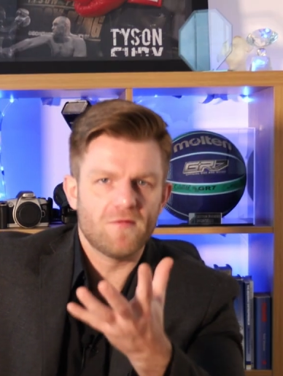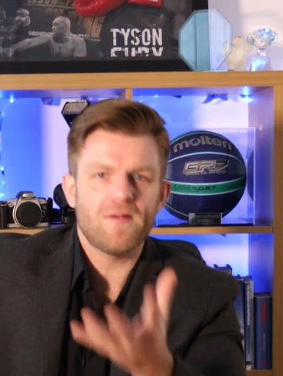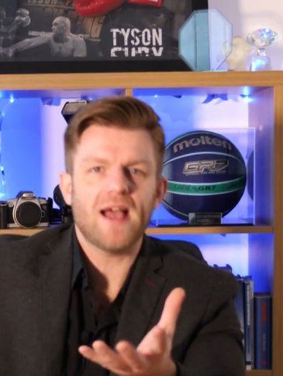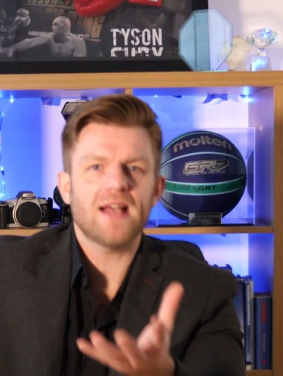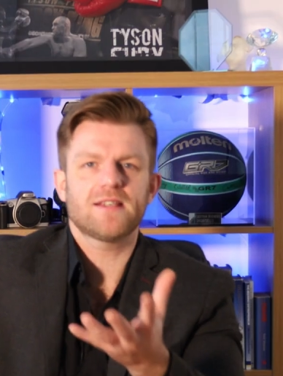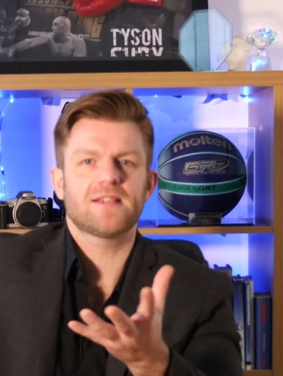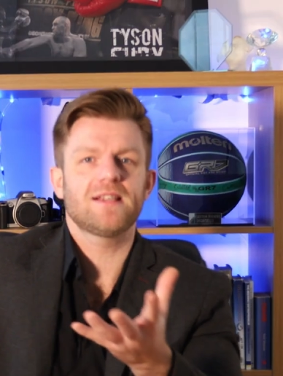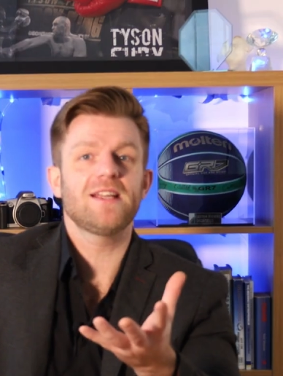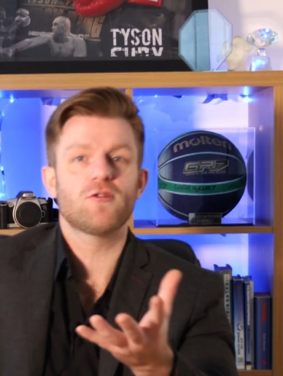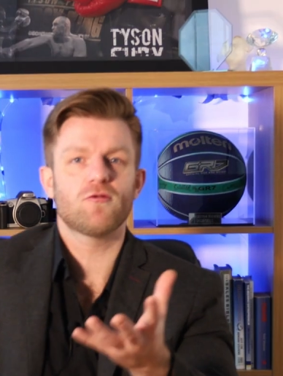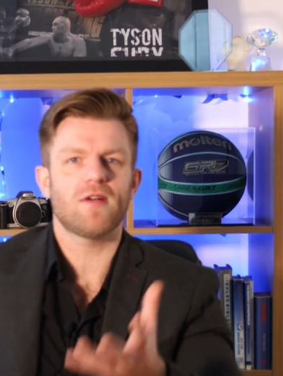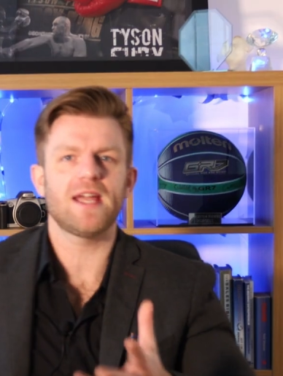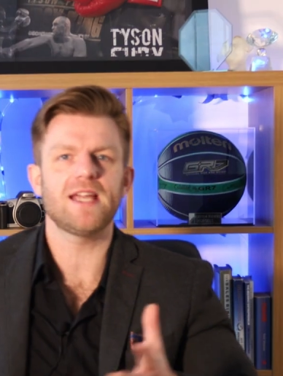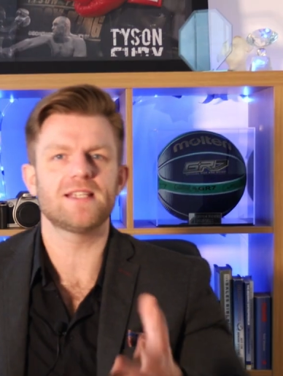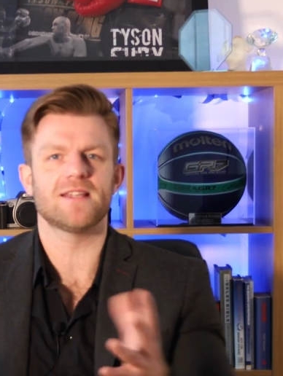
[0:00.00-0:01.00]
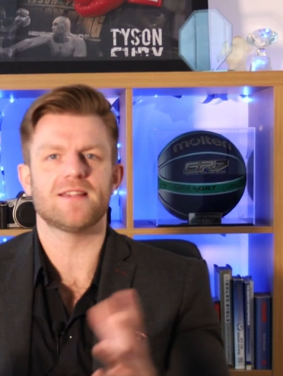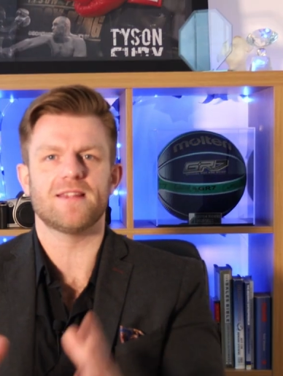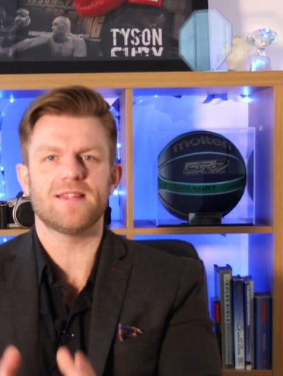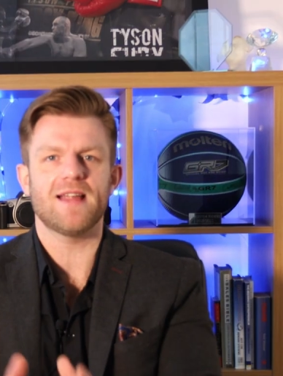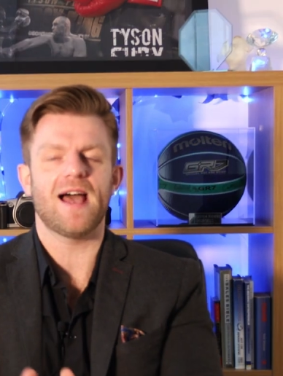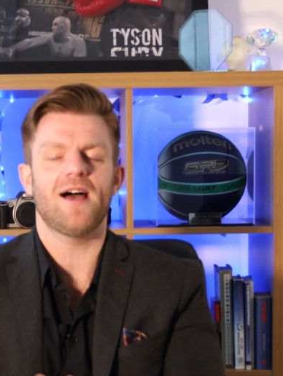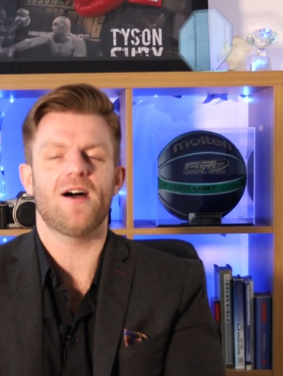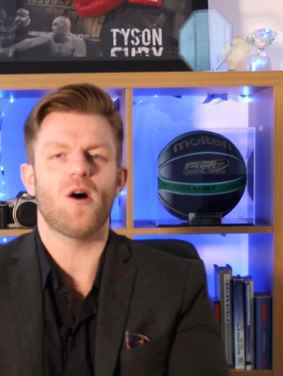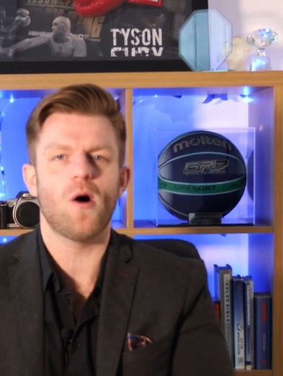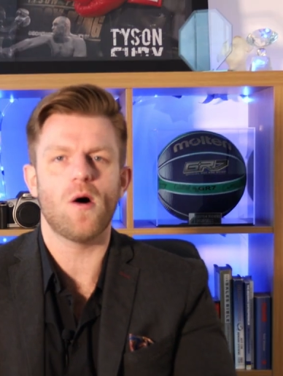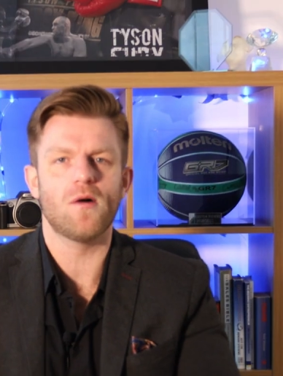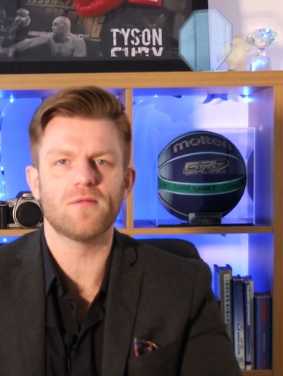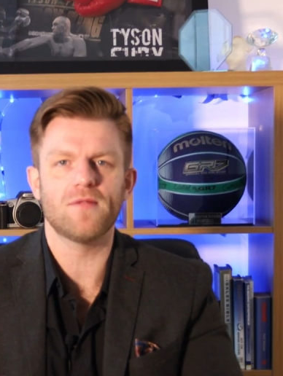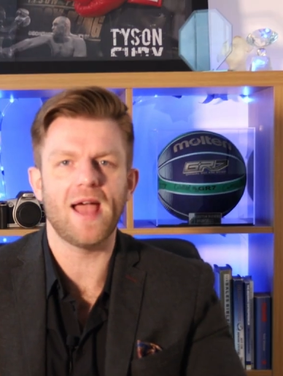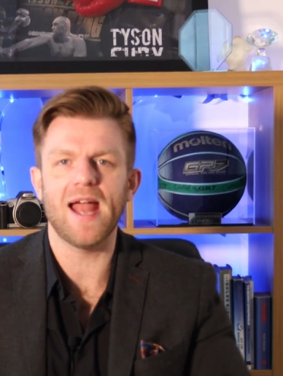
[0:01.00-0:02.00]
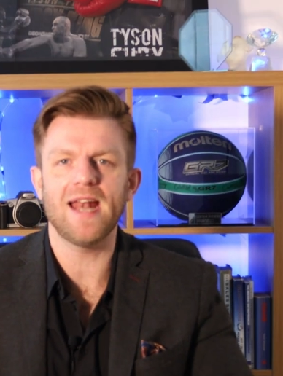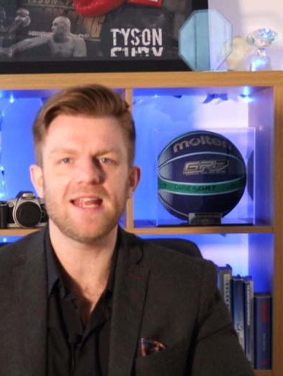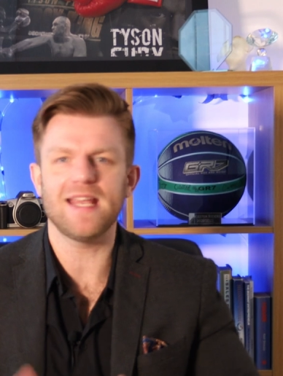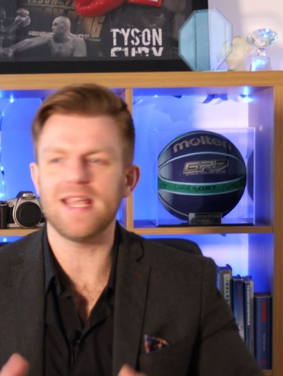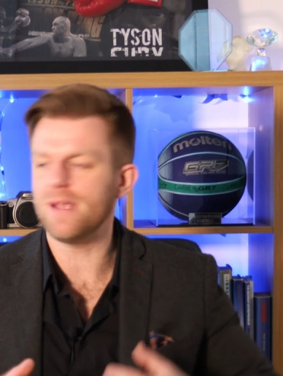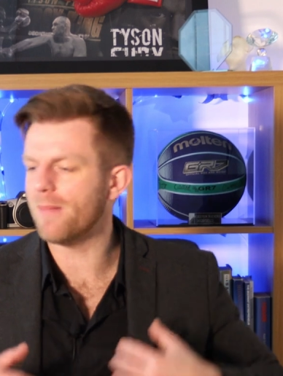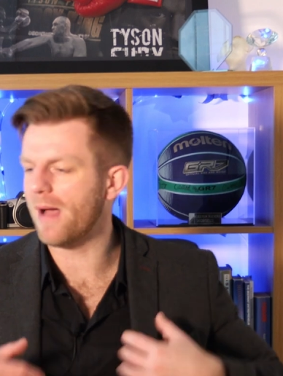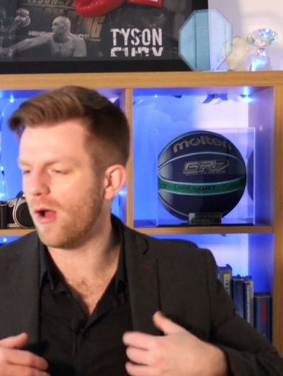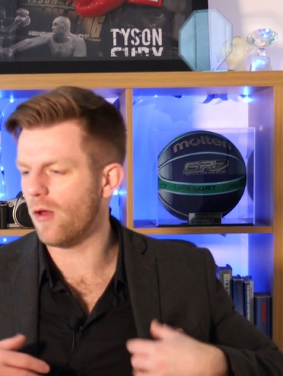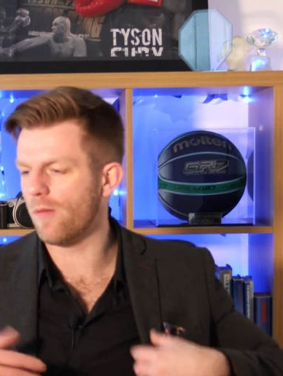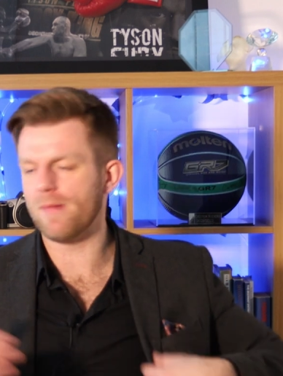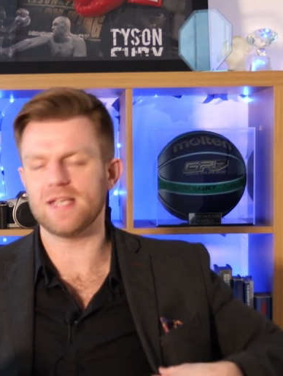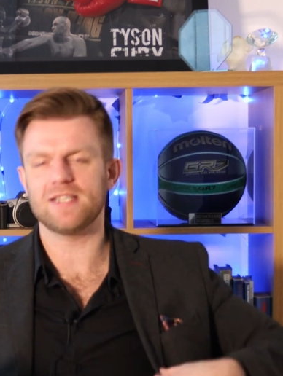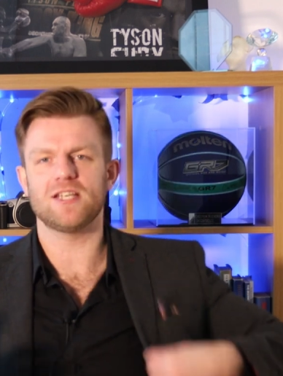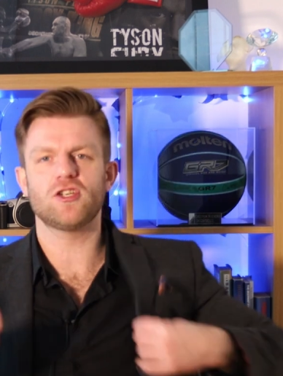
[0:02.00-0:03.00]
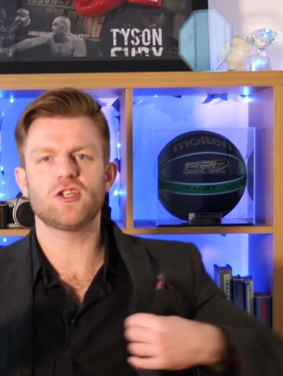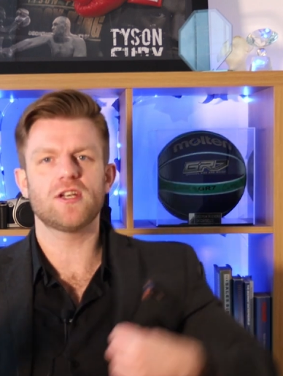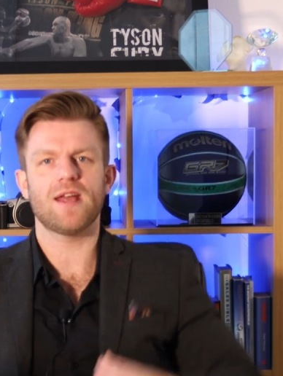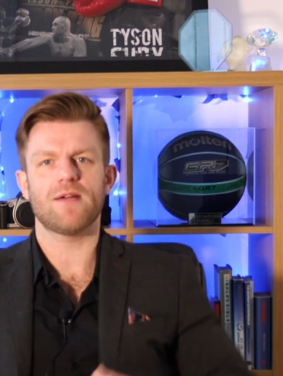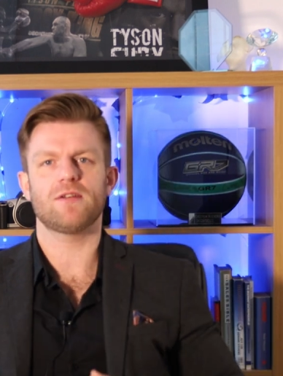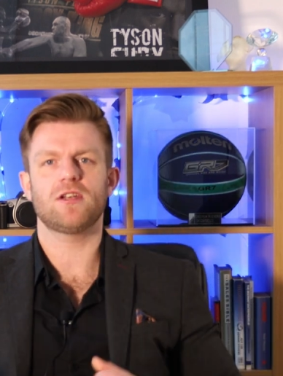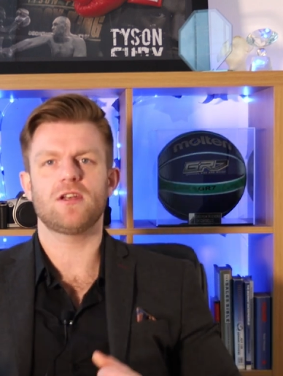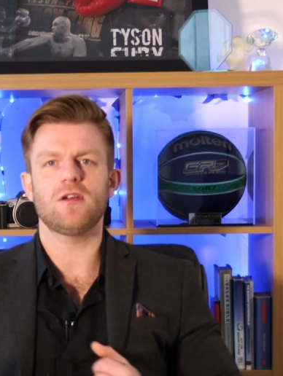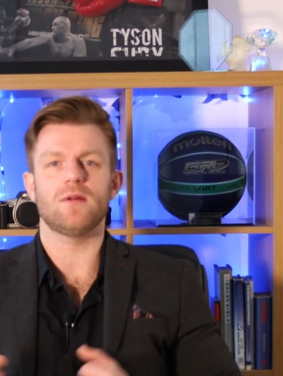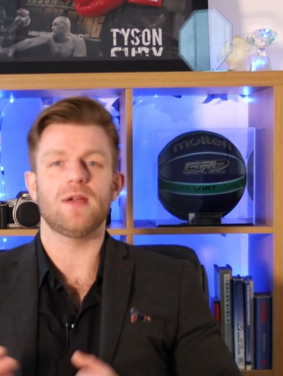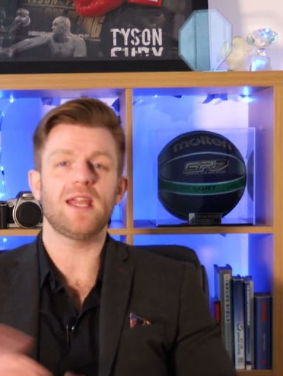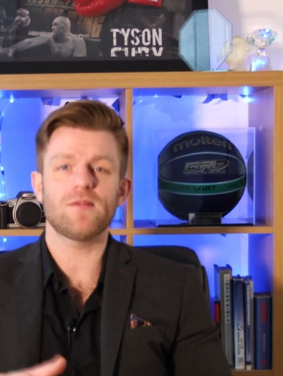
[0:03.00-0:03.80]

vastly greater than that of any email or message could ever do.